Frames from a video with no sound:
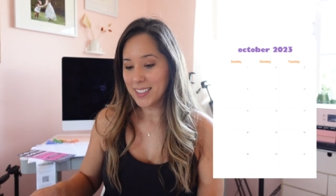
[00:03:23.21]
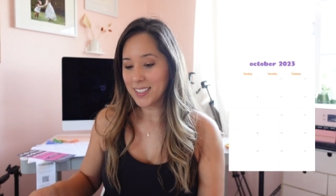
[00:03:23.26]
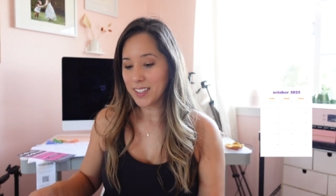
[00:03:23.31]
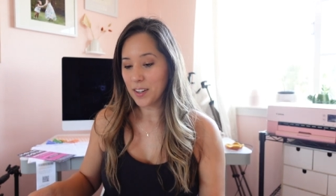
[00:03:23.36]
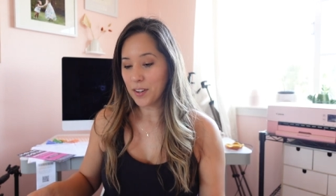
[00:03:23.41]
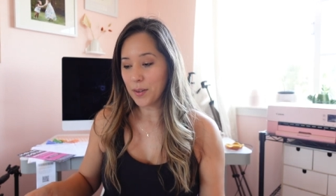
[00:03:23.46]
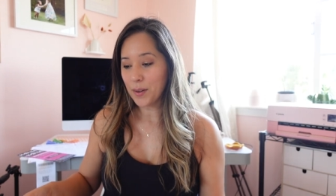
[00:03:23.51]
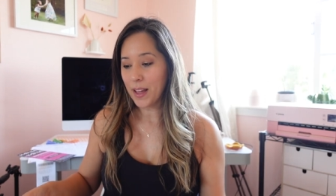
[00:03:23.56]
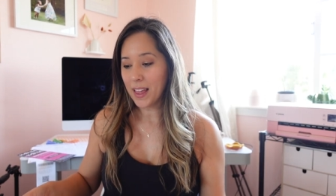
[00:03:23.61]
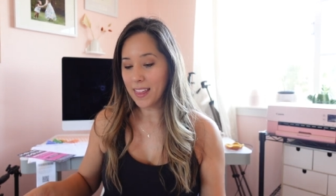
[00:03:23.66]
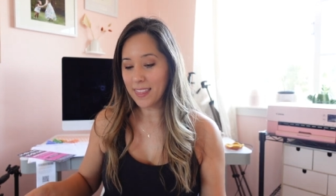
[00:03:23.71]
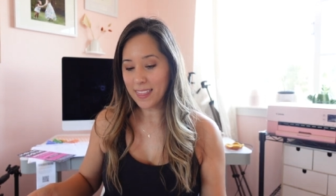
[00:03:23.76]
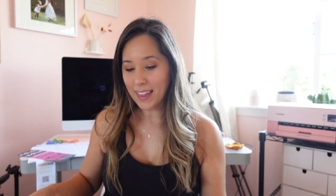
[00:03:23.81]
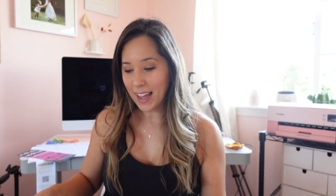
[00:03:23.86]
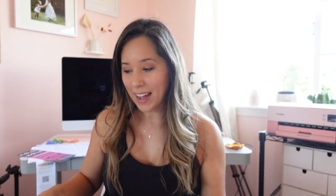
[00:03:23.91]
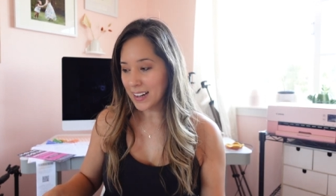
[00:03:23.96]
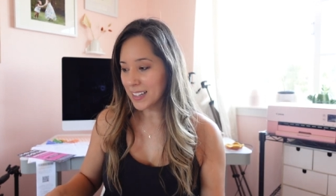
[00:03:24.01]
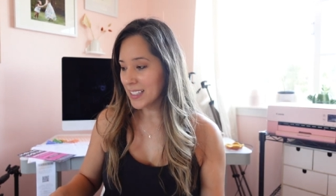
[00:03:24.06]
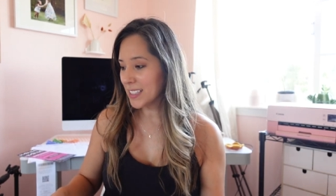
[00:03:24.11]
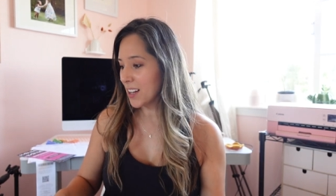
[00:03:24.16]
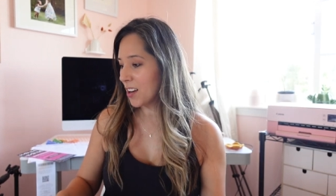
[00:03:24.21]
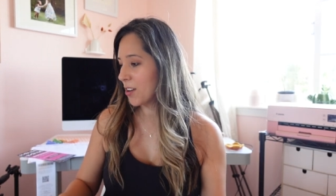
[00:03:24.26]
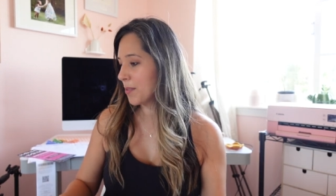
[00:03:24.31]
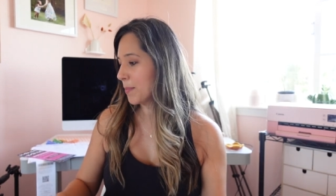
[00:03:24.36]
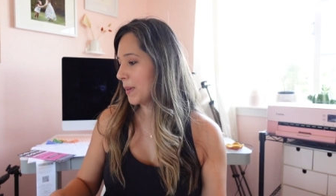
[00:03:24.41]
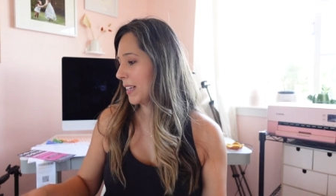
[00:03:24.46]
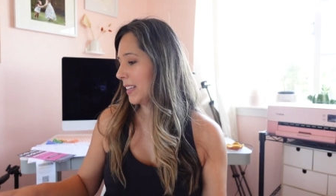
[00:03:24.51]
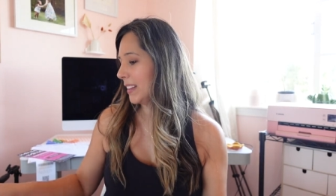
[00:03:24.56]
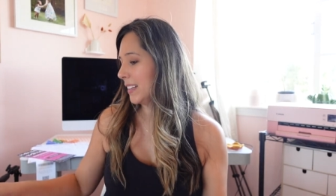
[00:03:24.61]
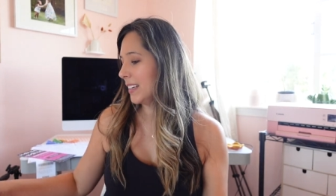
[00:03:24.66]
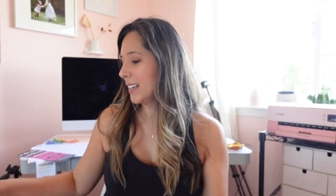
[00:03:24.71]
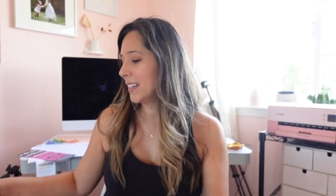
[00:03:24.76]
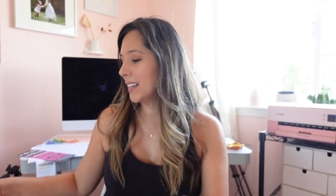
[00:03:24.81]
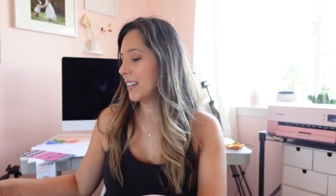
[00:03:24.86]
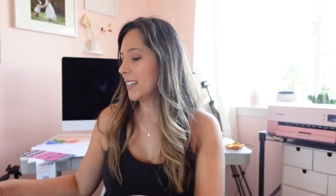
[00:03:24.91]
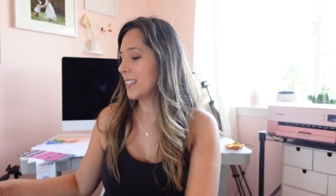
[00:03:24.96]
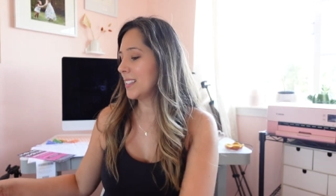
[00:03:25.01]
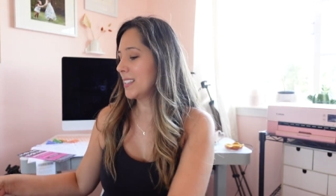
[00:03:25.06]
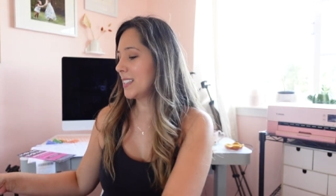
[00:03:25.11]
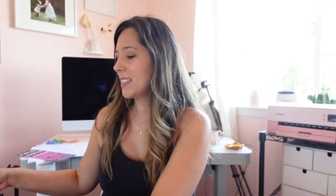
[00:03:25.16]
So that is on my
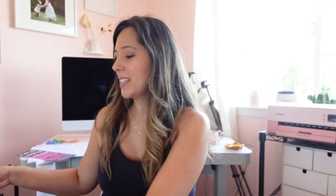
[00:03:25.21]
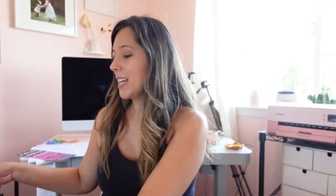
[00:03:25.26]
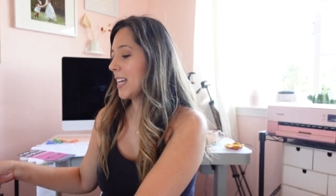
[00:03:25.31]
list.